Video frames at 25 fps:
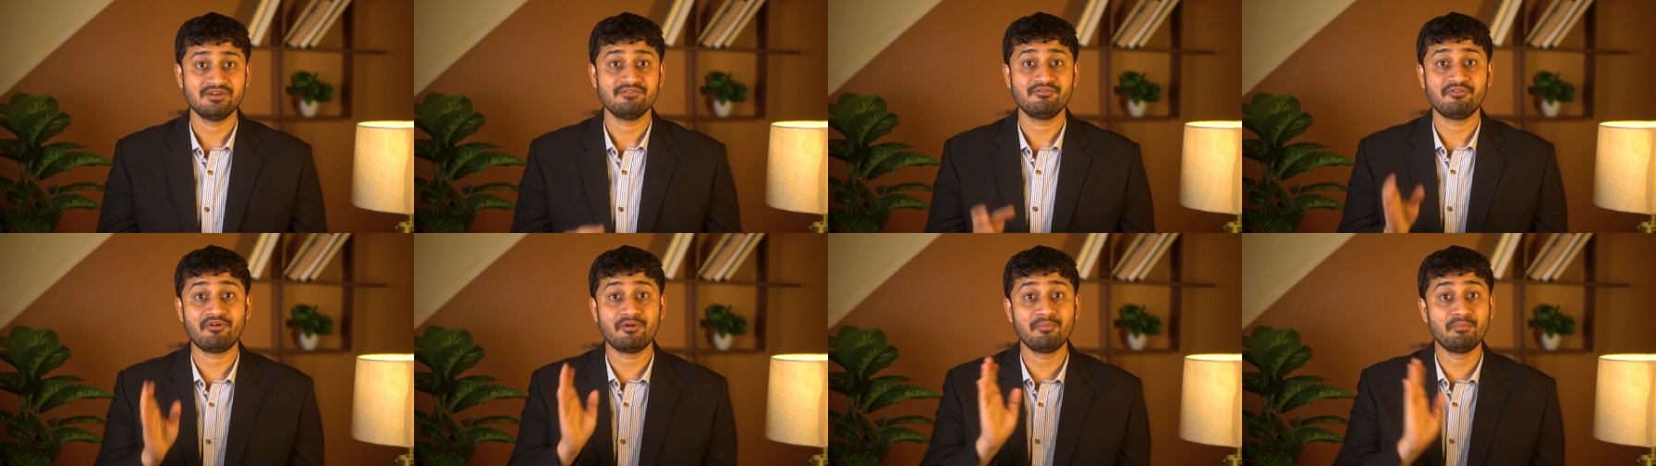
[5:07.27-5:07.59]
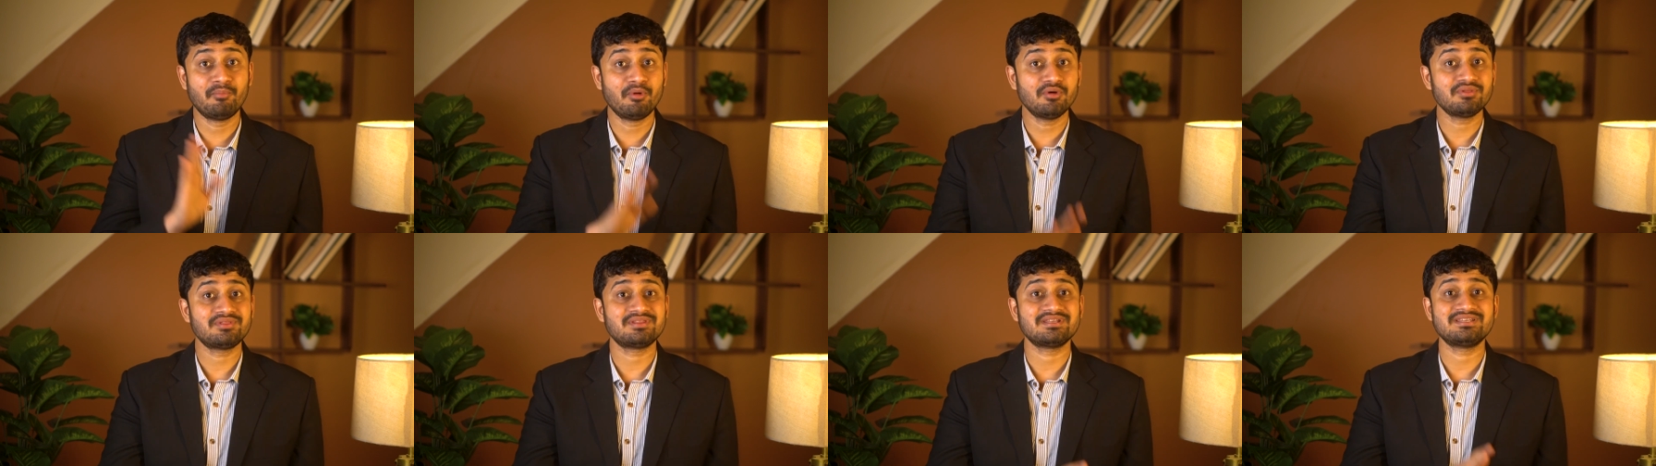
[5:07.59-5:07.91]
for
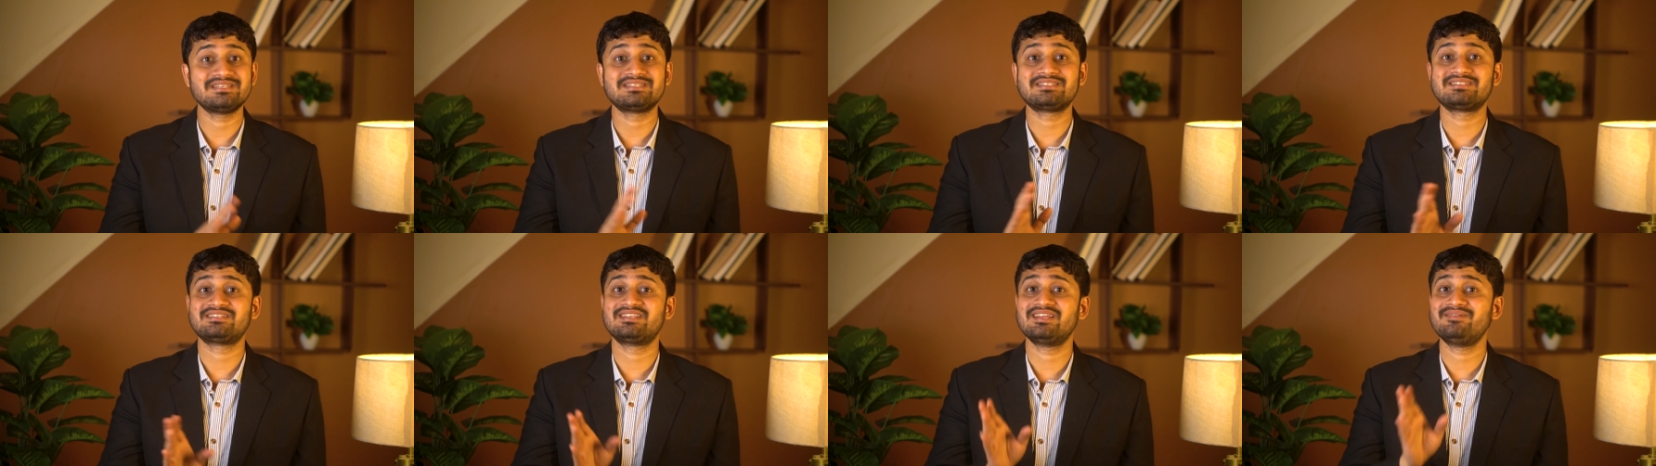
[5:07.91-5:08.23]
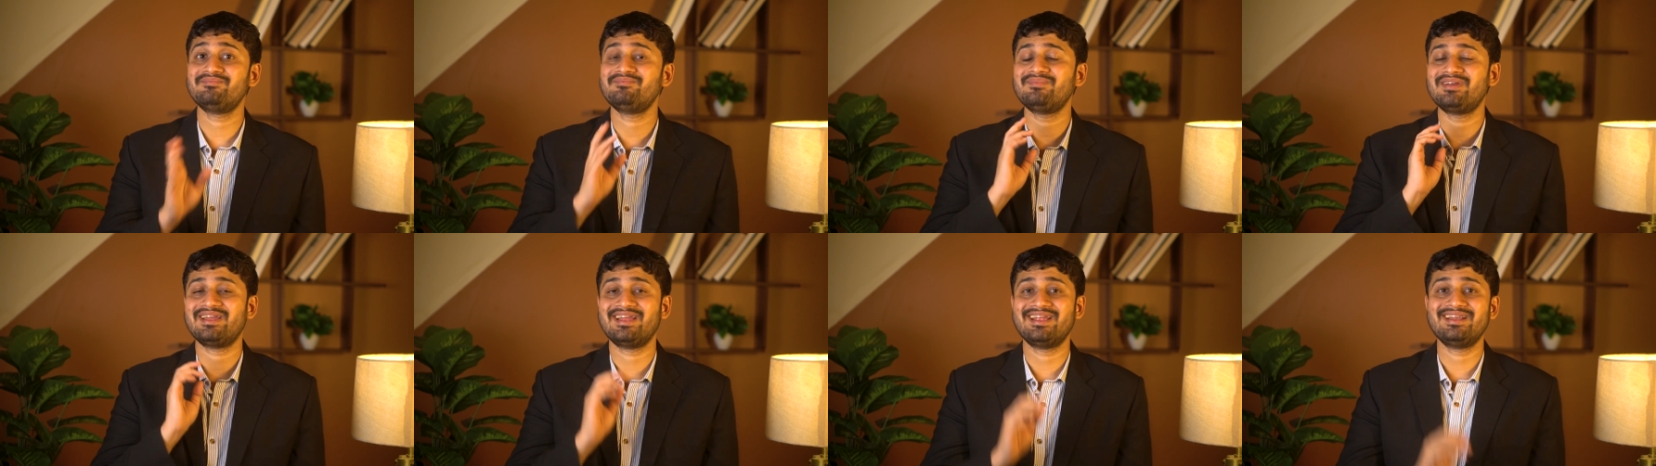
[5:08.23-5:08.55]
both
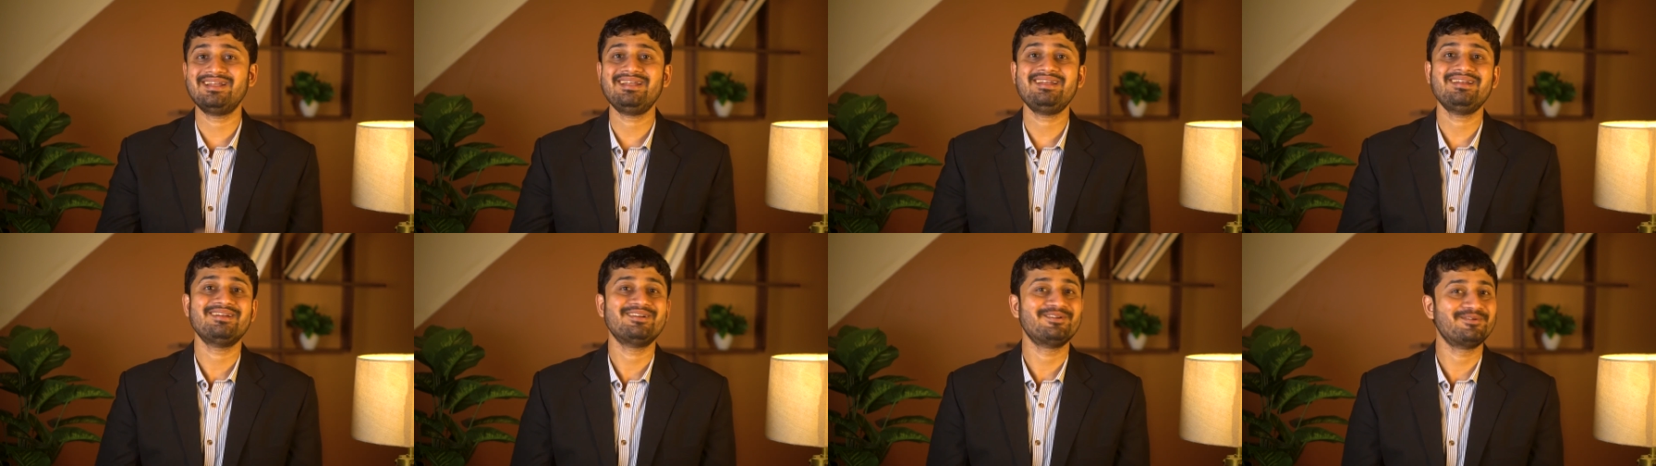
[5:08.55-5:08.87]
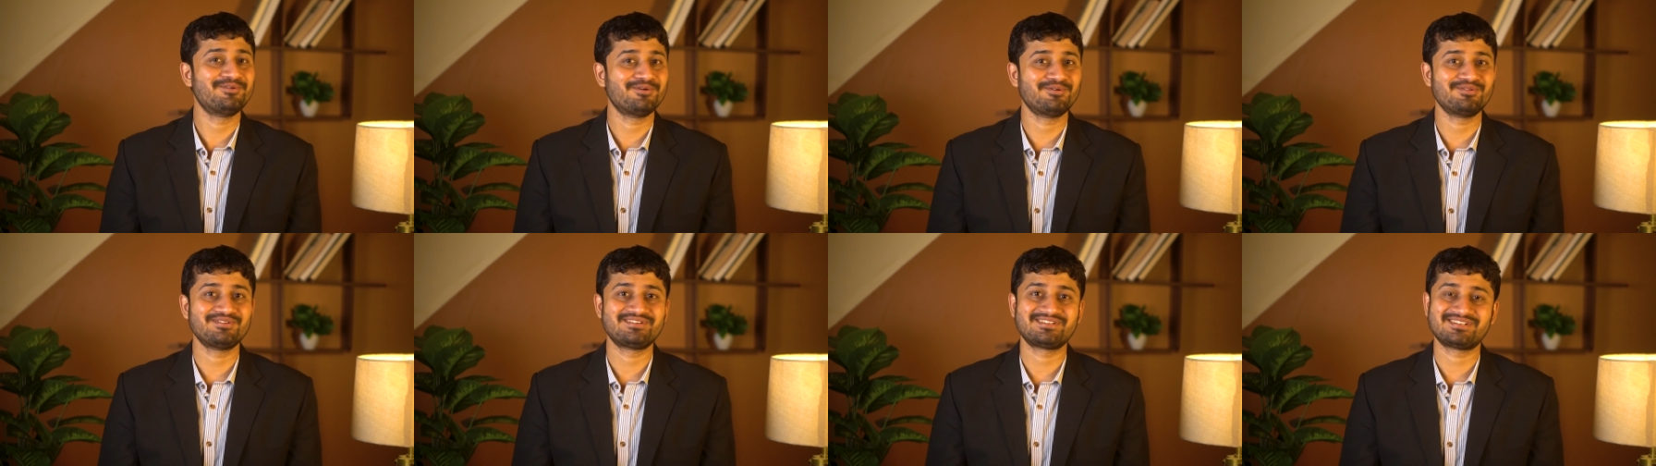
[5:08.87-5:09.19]
STEM and
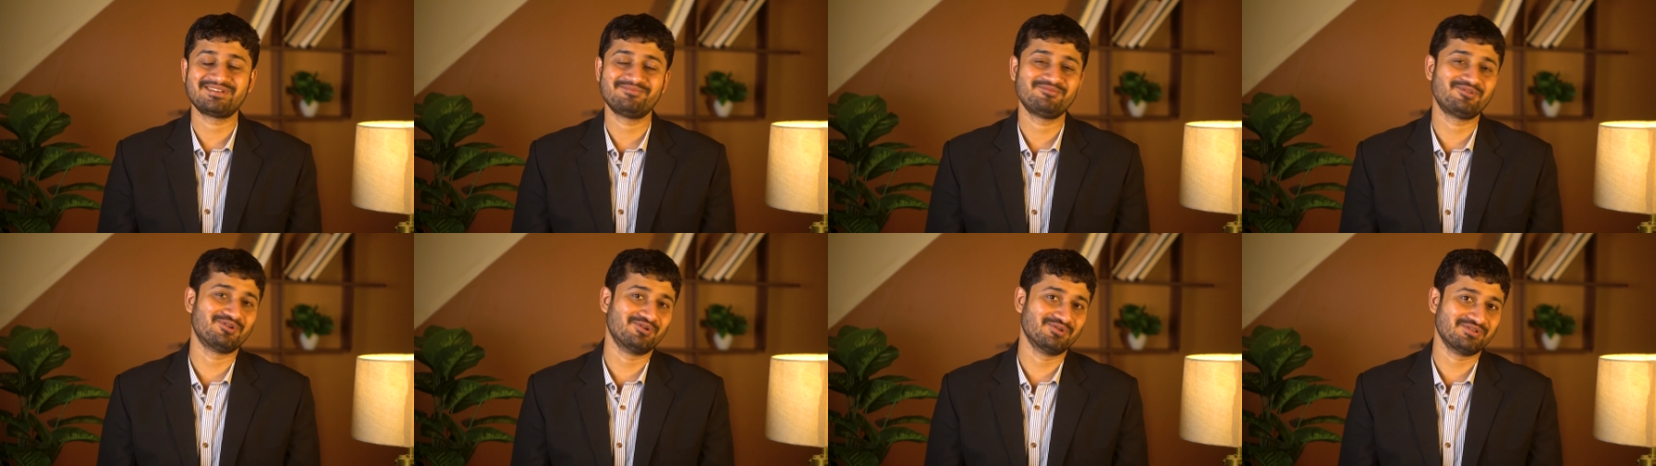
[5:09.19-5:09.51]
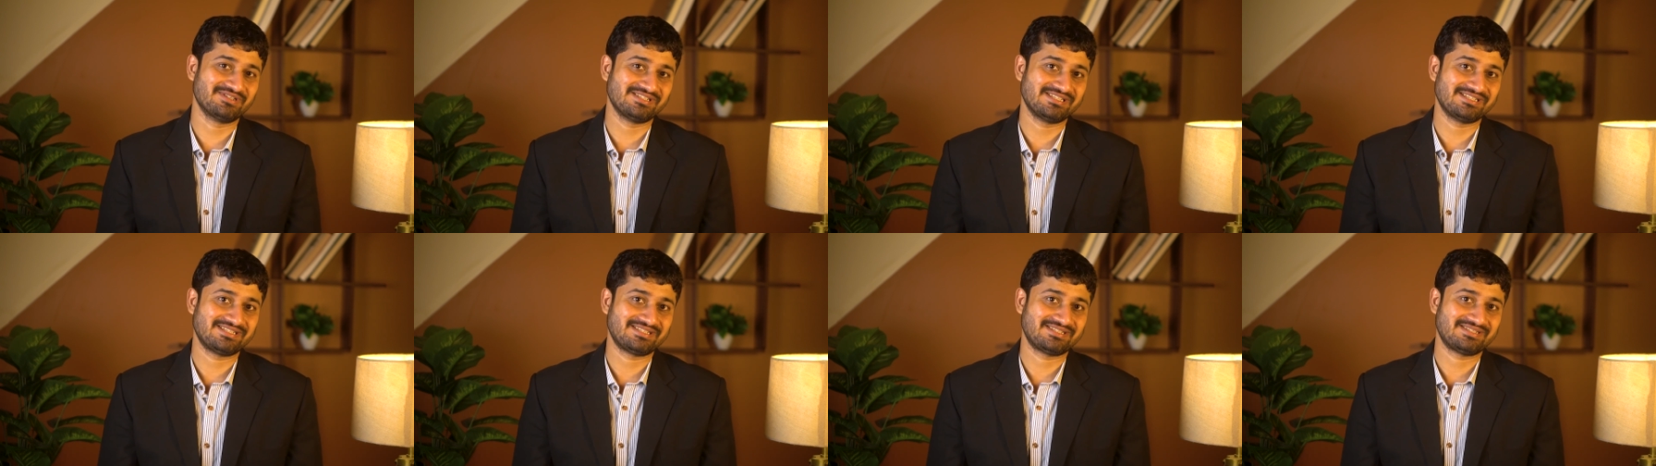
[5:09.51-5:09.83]
non-STEM
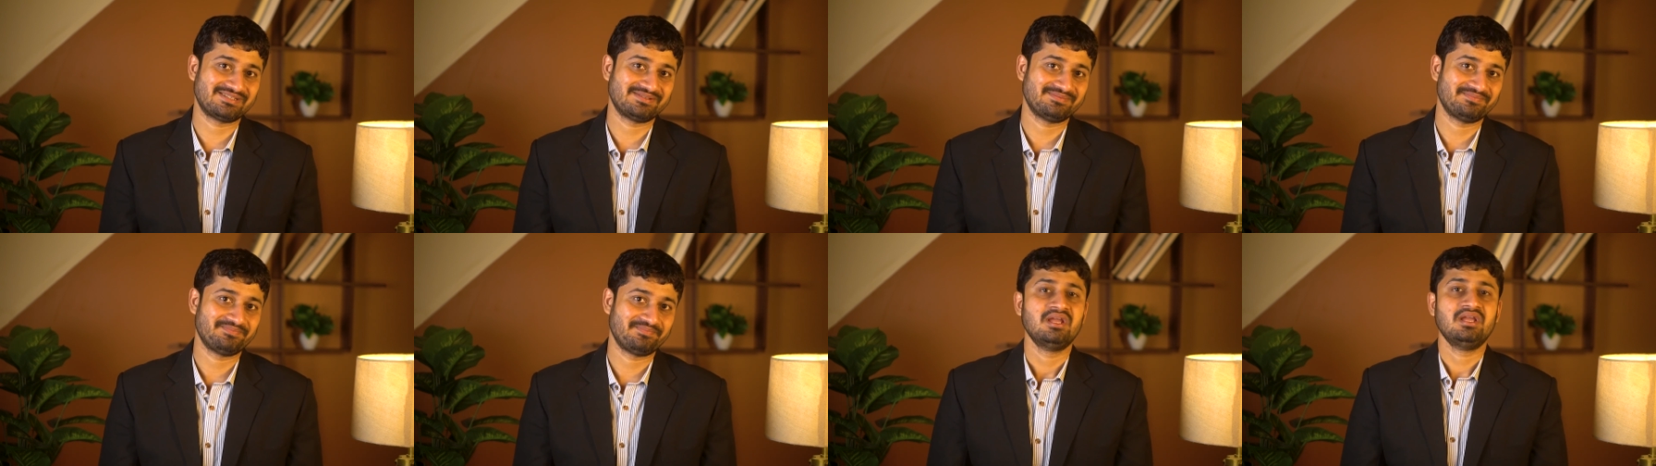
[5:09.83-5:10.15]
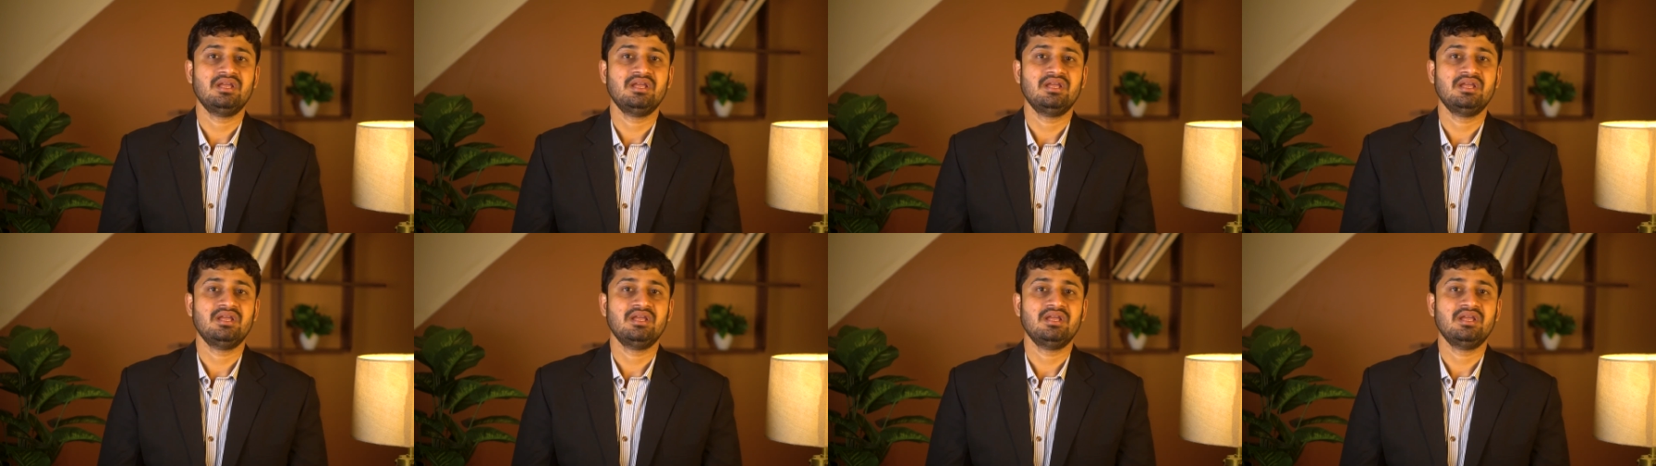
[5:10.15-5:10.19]
courses.